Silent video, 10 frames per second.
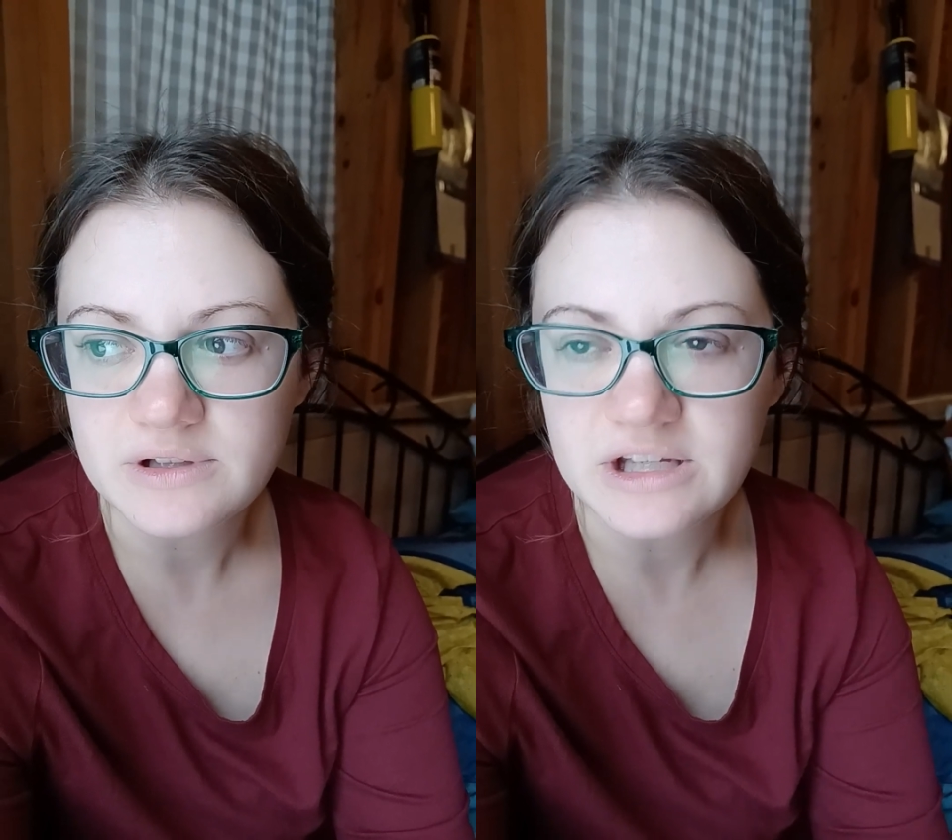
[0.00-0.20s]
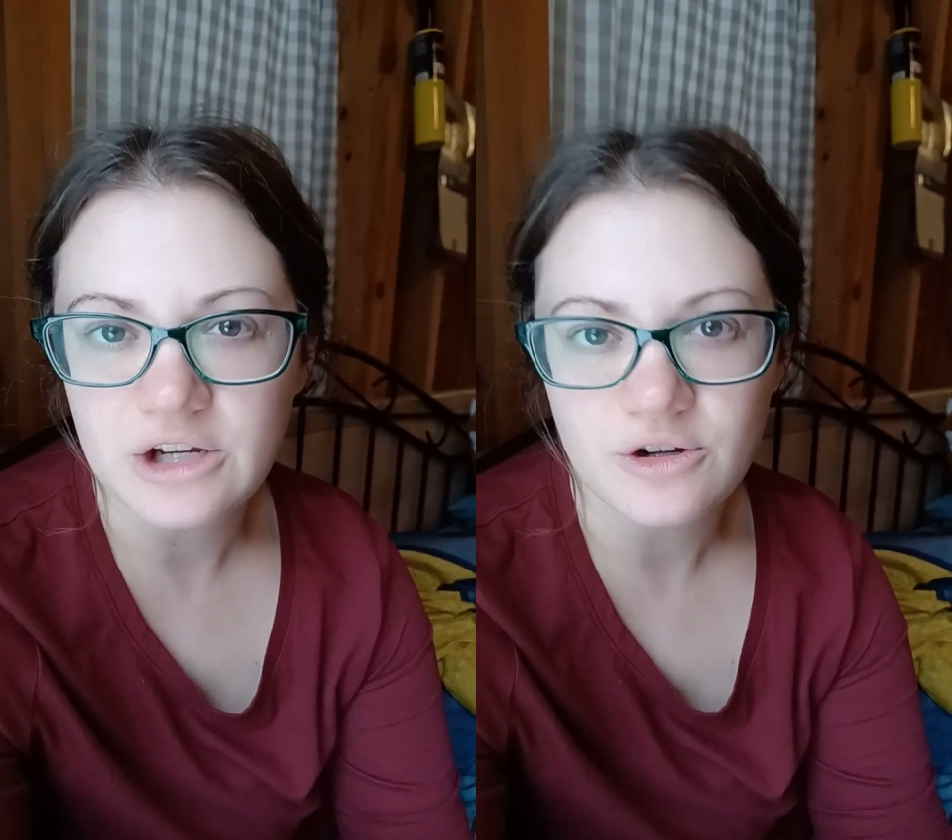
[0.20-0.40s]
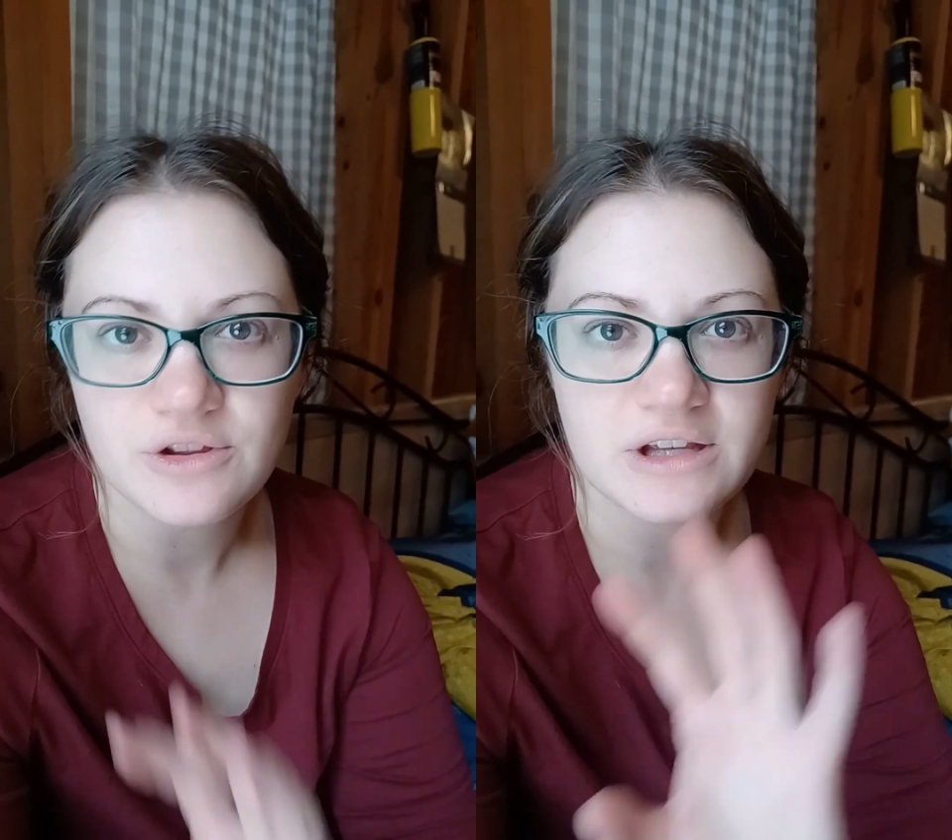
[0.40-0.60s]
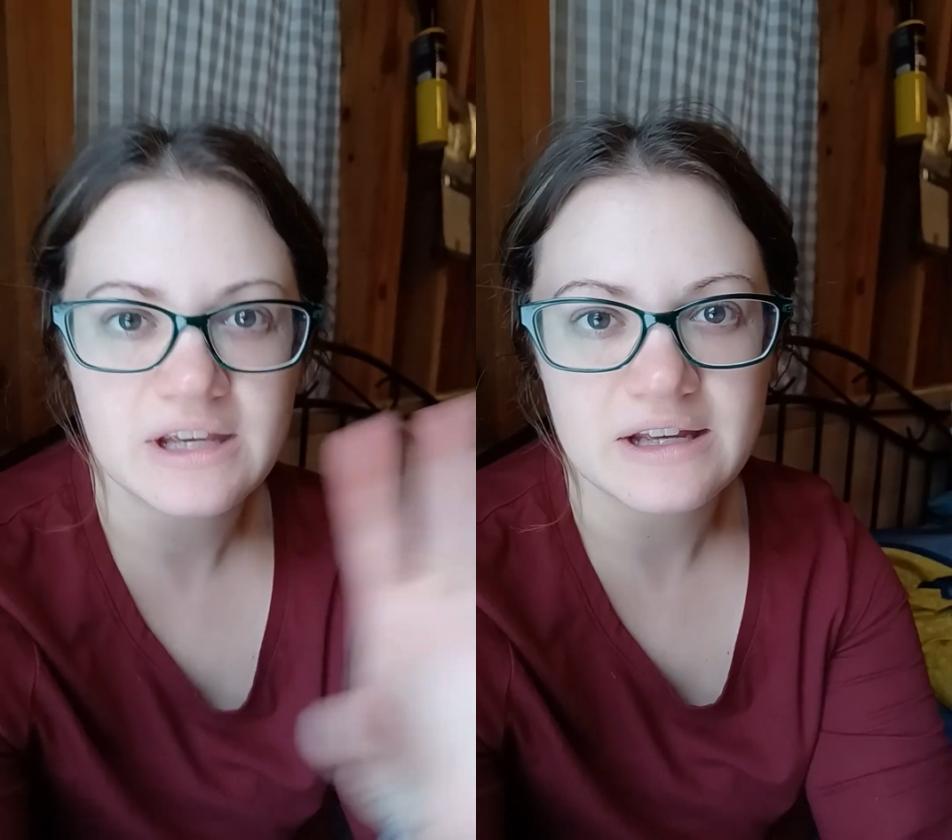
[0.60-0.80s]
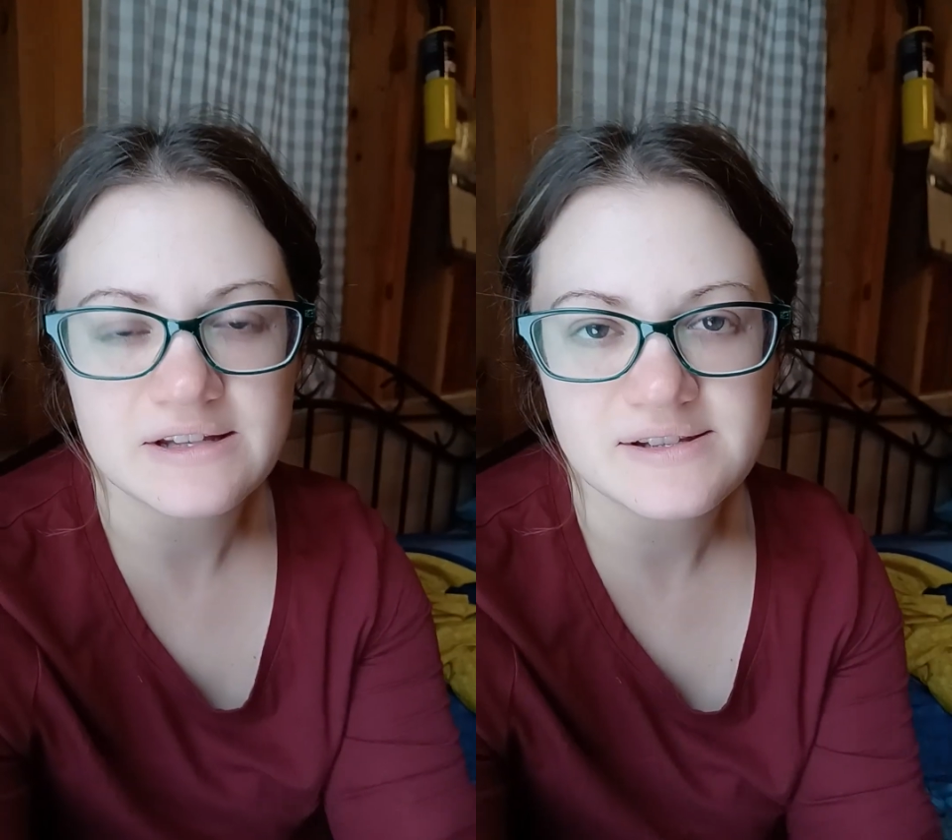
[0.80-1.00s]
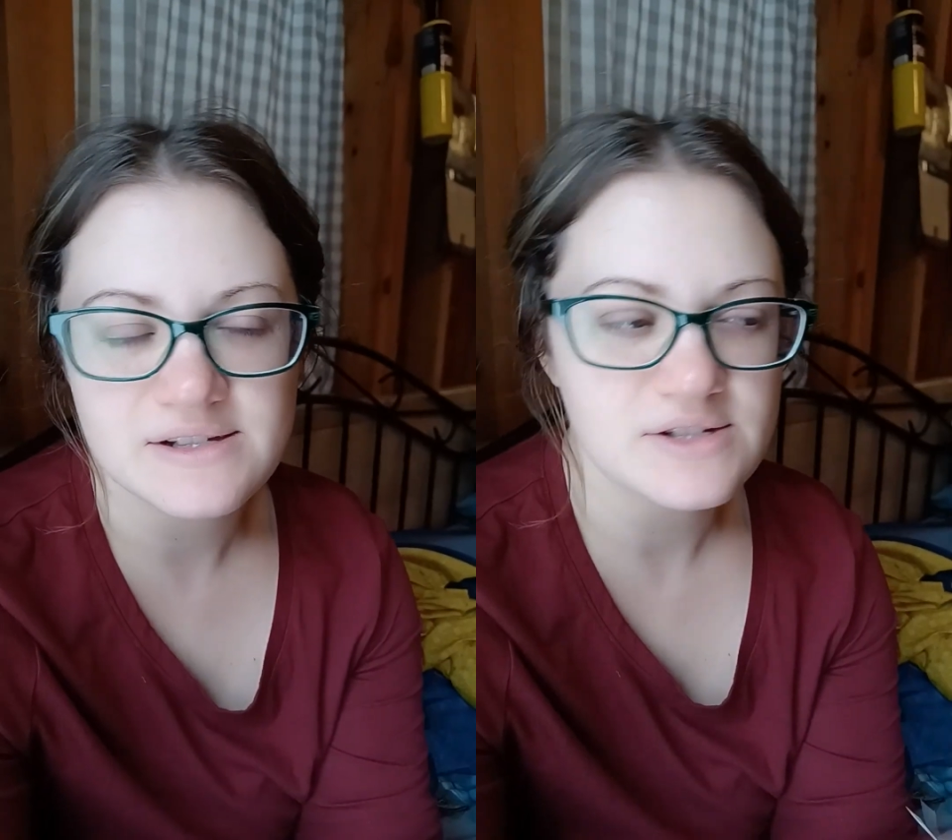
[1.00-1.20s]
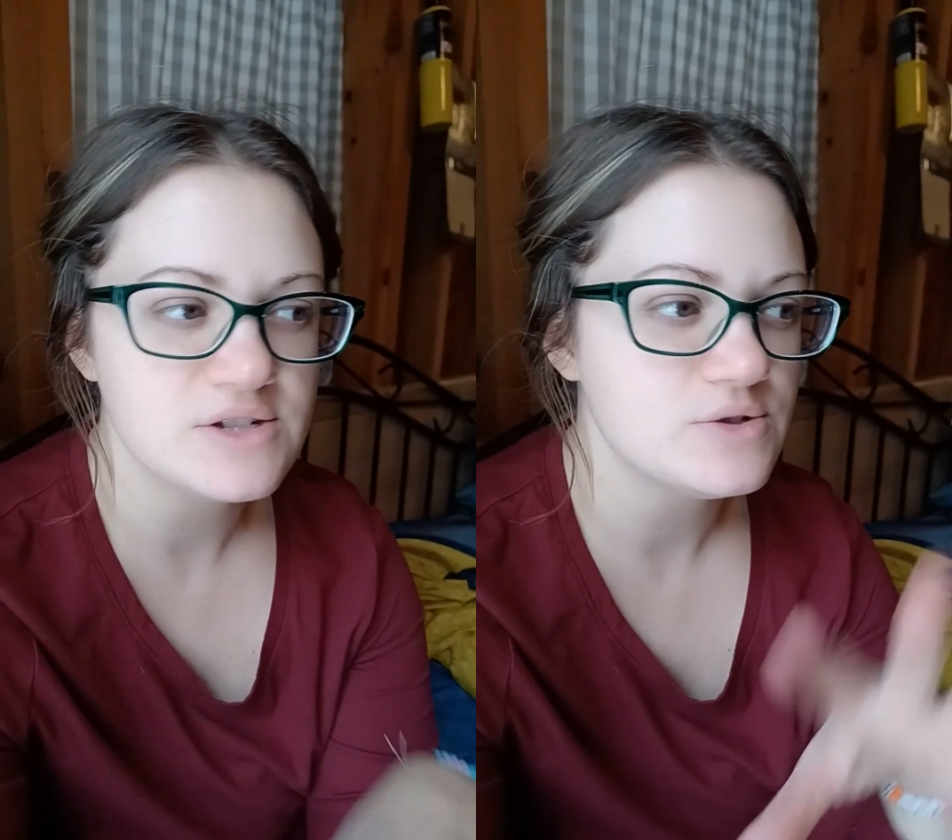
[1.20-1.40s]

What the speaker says: gear the kids into